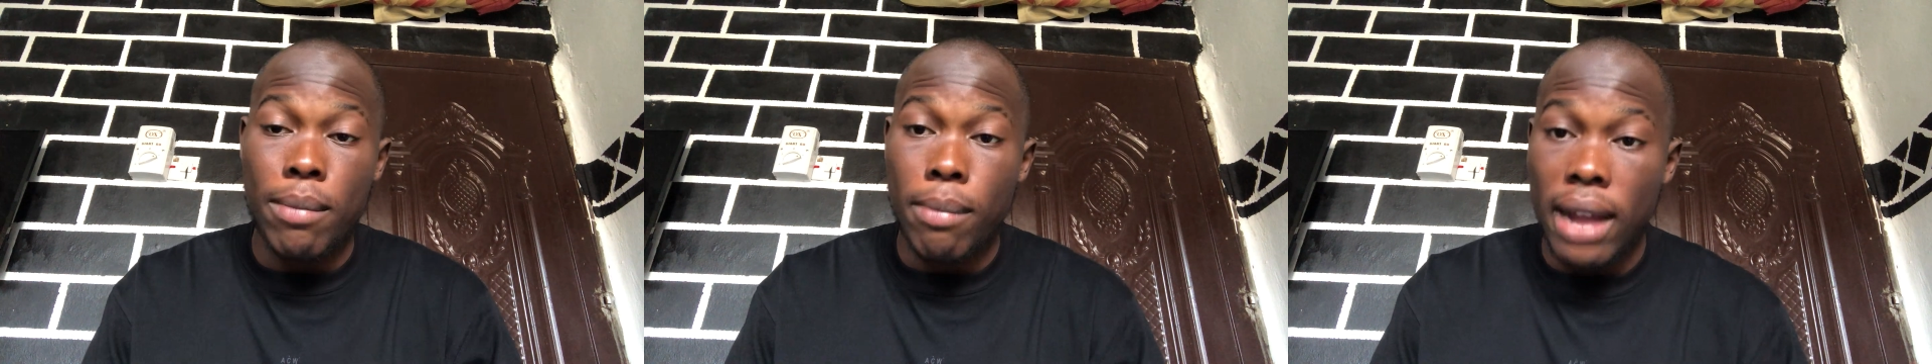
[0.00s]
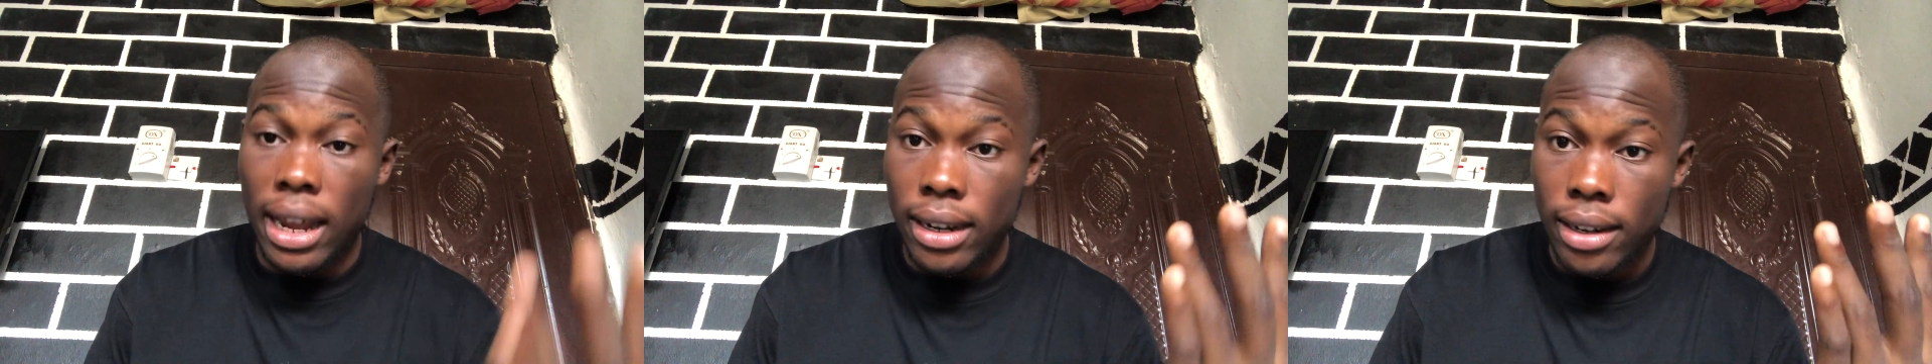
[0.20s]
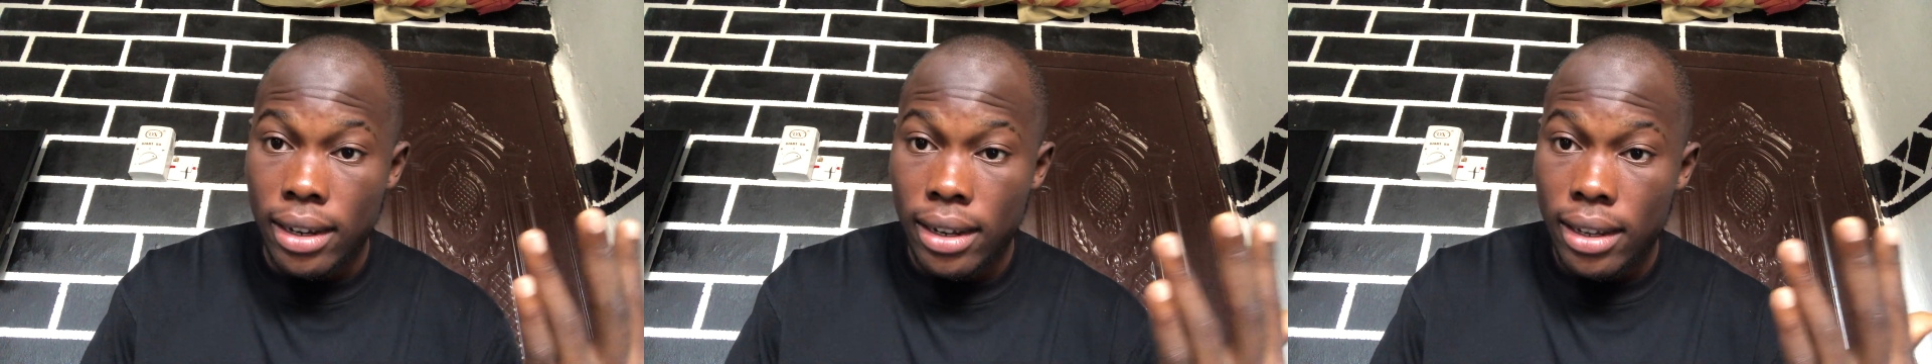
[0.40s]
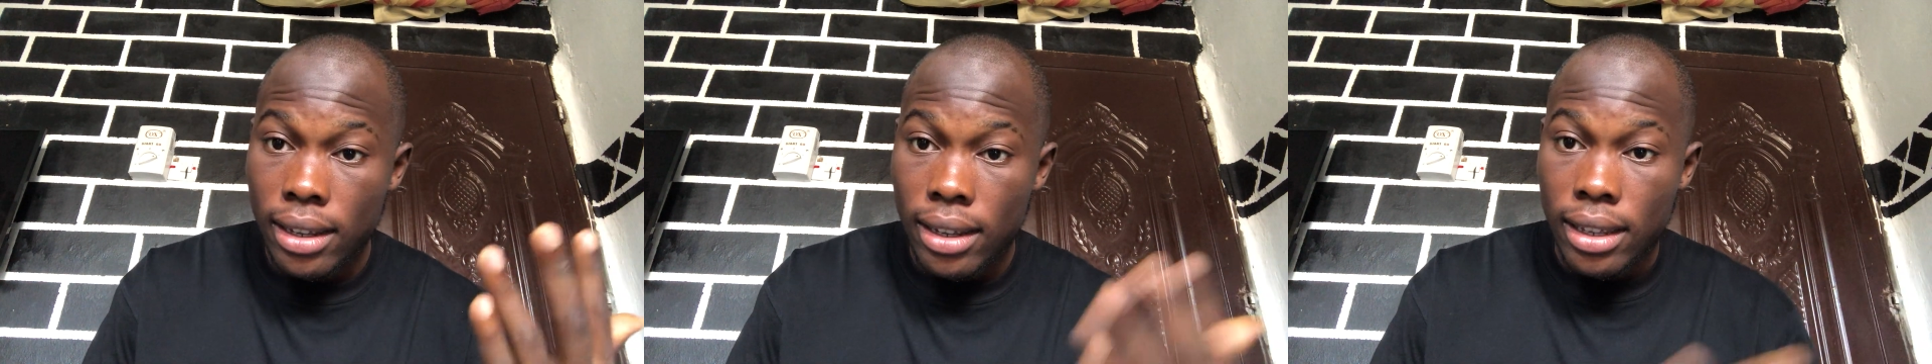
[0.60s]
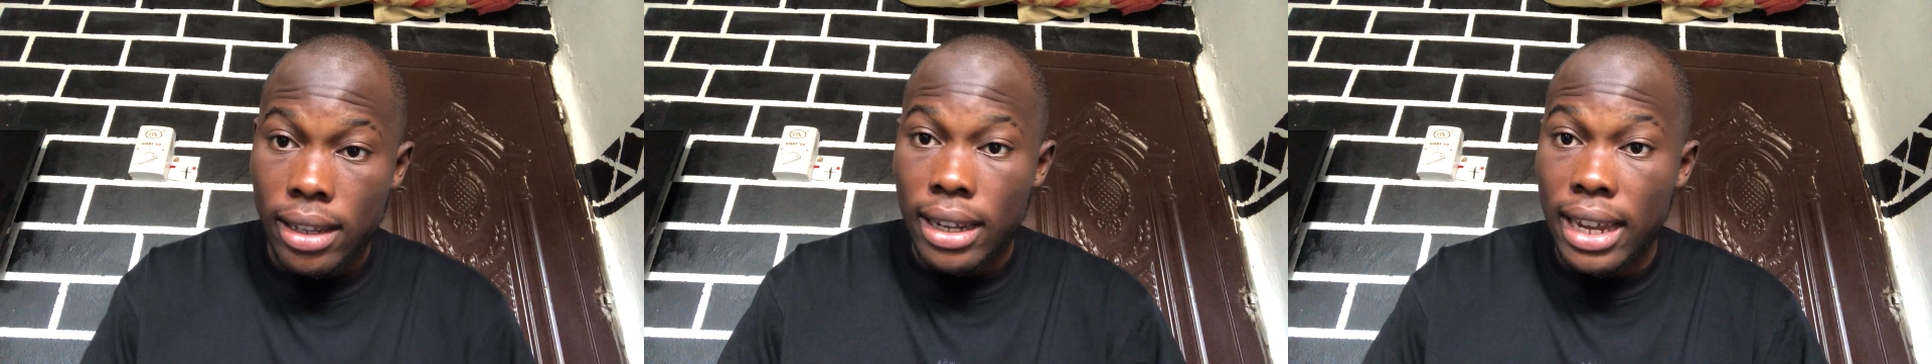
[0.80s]
man
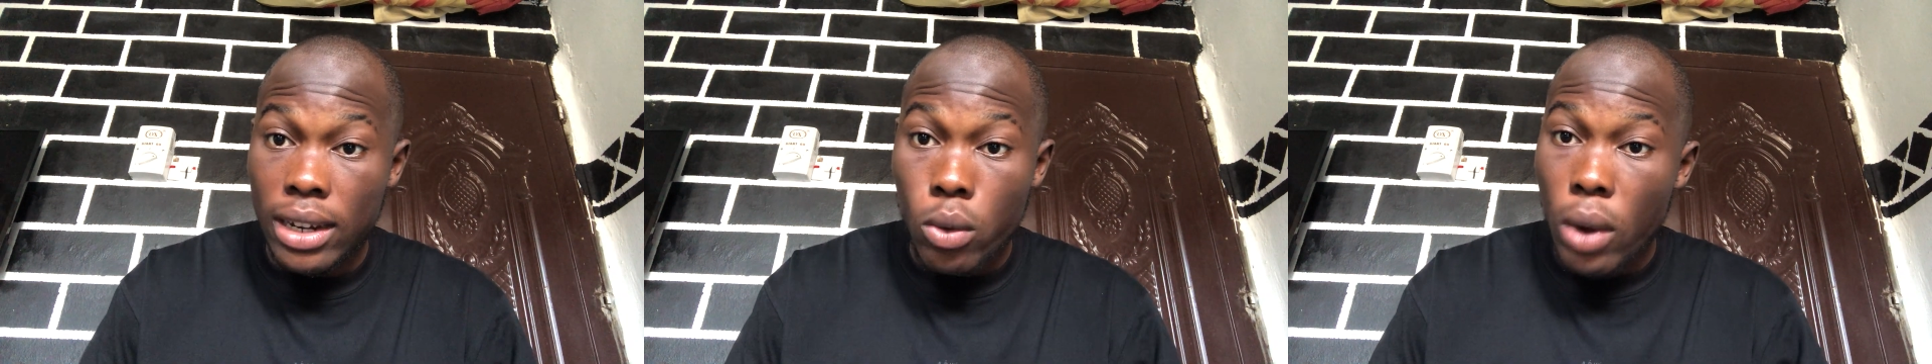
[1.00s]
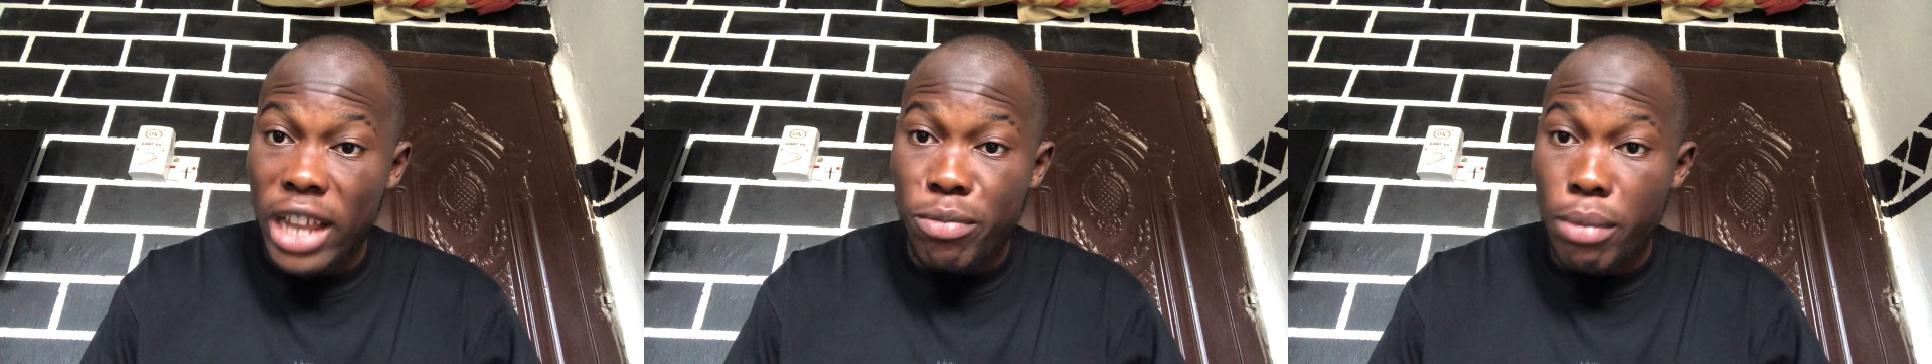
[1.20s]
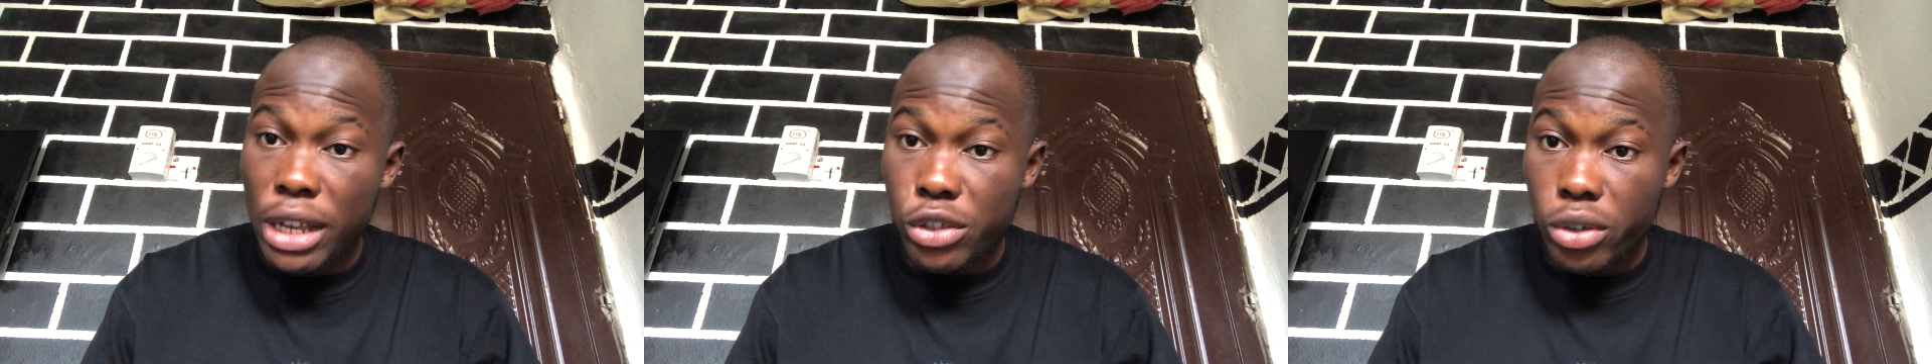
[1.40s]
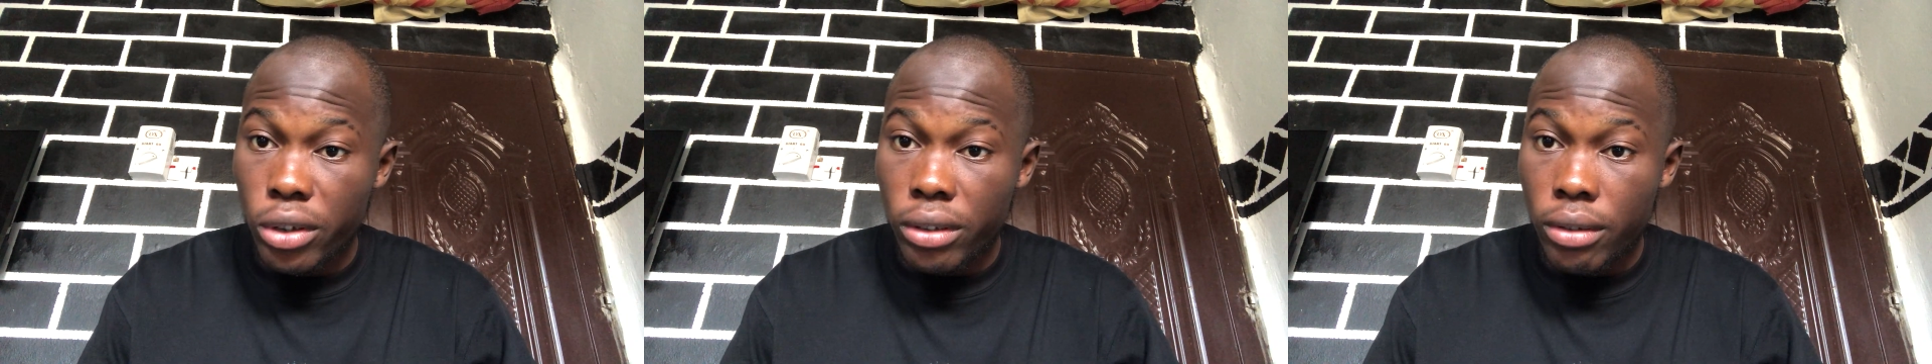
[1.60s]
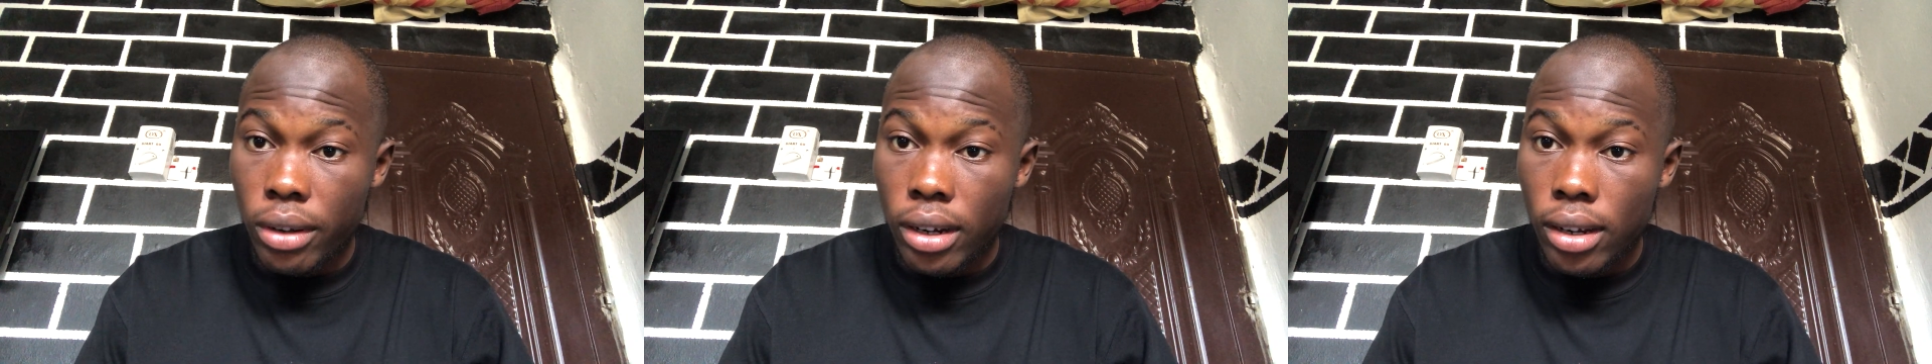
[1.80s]
in the white man's
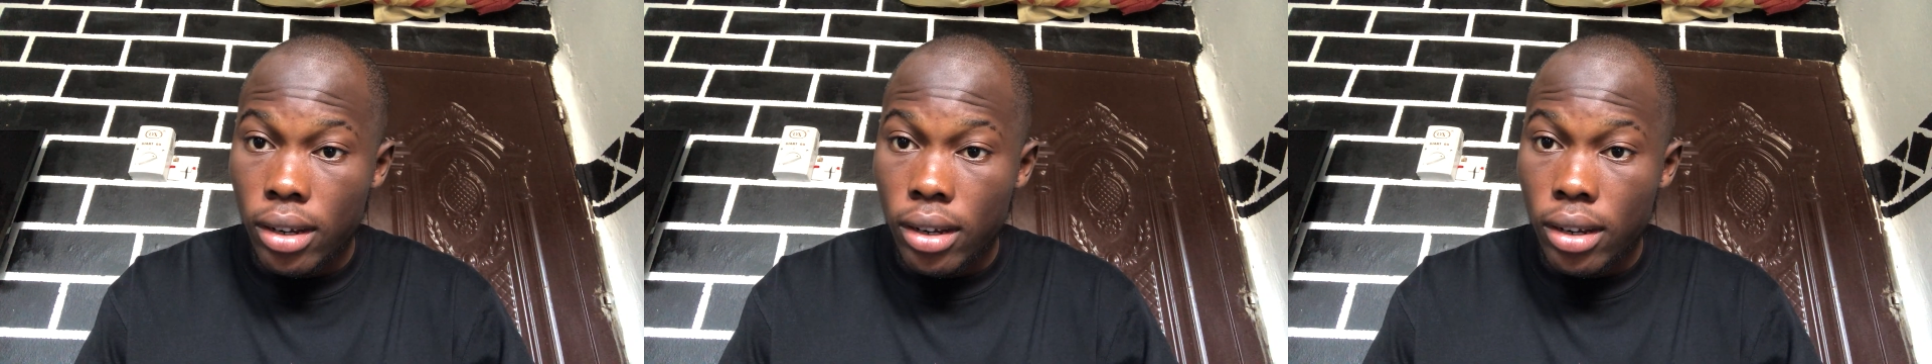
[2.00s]
country.